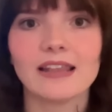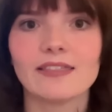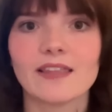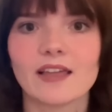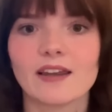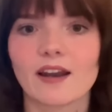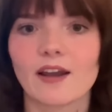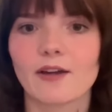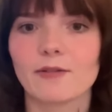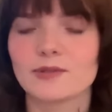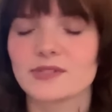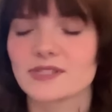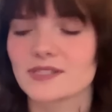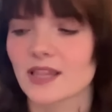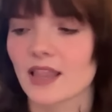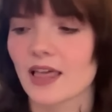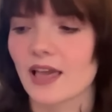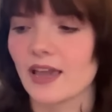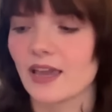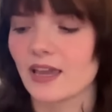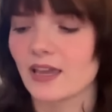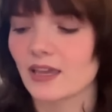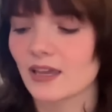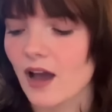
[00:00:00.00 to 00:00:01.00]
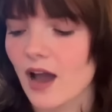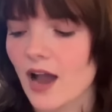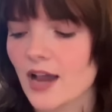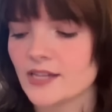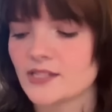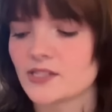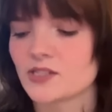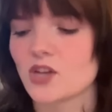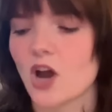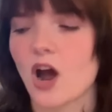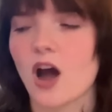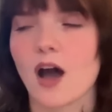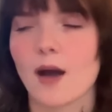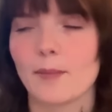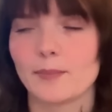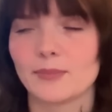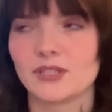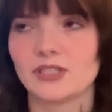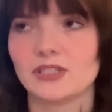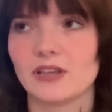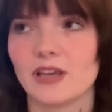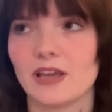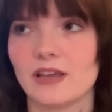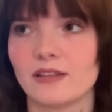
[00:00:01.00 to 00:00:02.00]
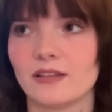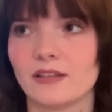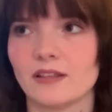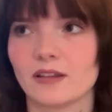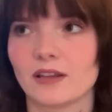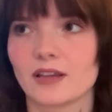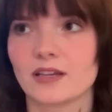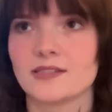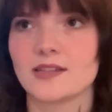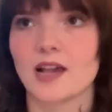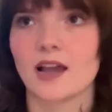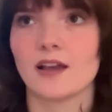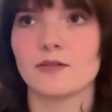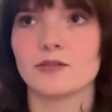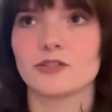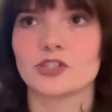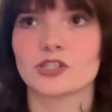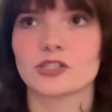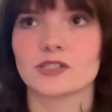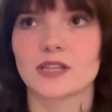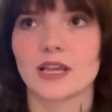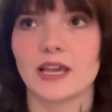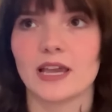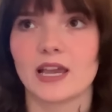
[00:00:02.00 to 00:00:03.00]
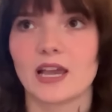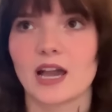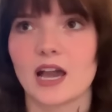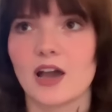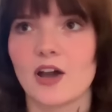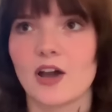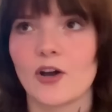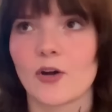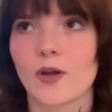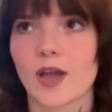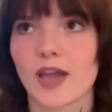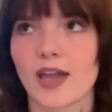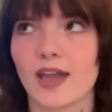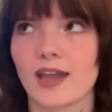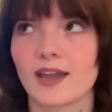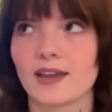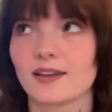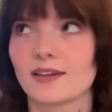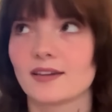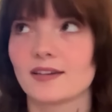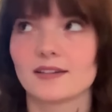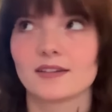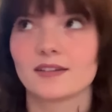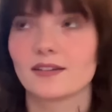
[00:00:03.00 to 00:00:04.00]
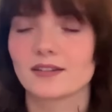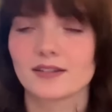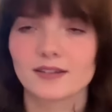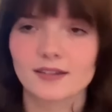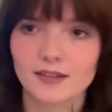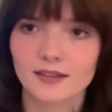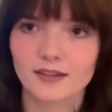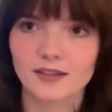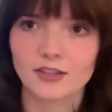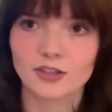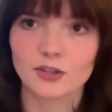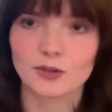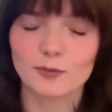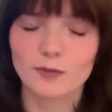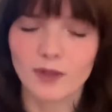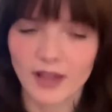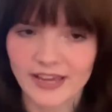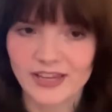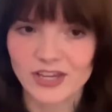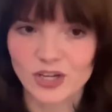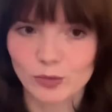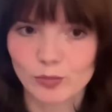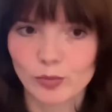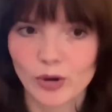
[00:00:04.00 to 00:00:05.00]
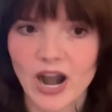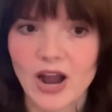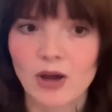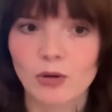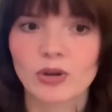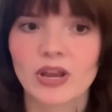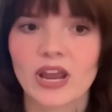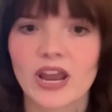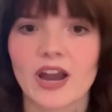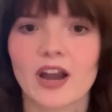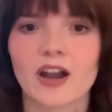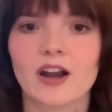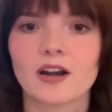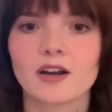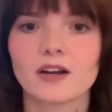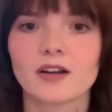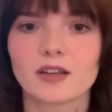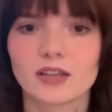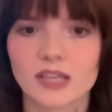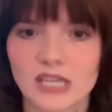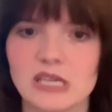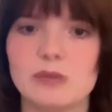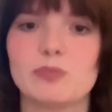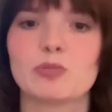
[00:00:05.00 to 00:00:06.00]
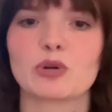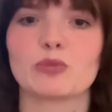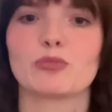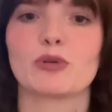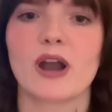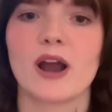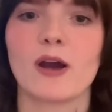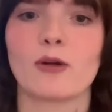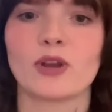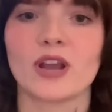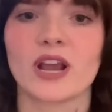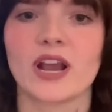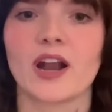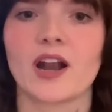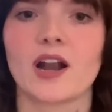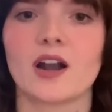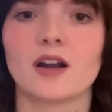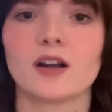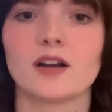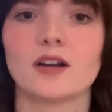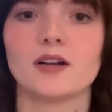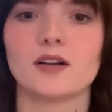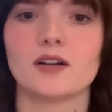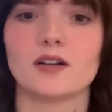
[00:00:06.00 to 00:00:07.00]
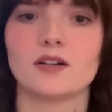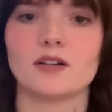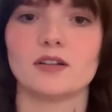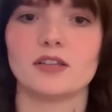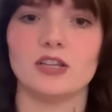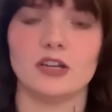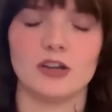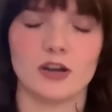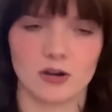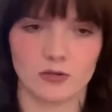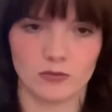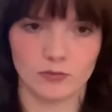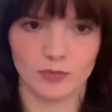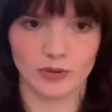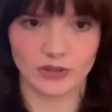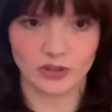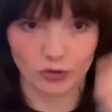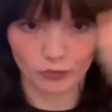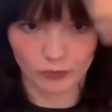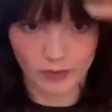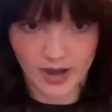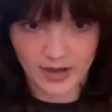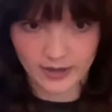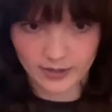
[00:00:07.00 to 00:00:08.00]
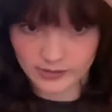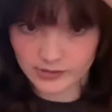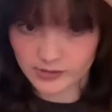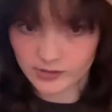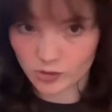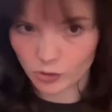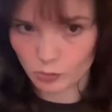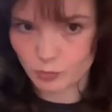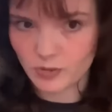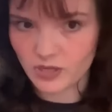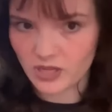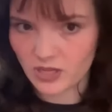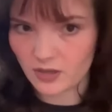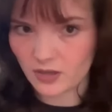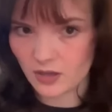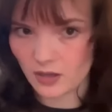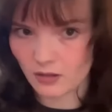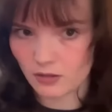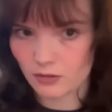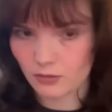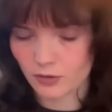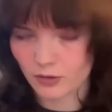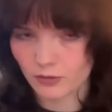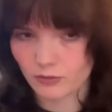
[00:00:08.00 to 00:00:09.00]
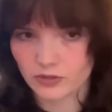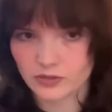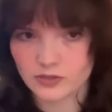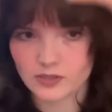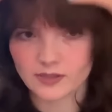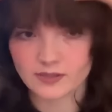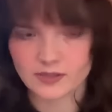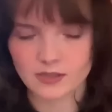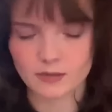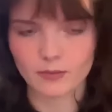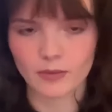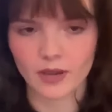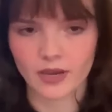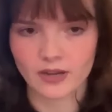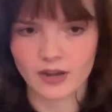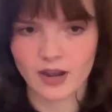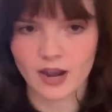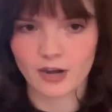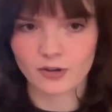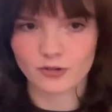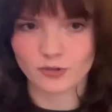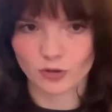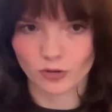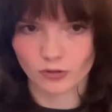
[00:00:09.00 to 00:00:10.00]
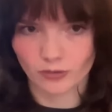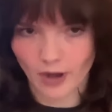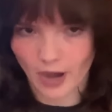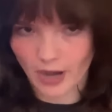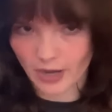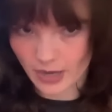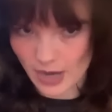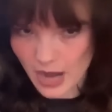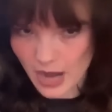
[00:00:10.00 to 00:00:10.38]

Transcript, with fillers: and then I yeah. was like, I stopped. And because I was just like, okay, you like your brown hair, keep your brown hair, you know, but the red is still peeking through. This isn't my natural right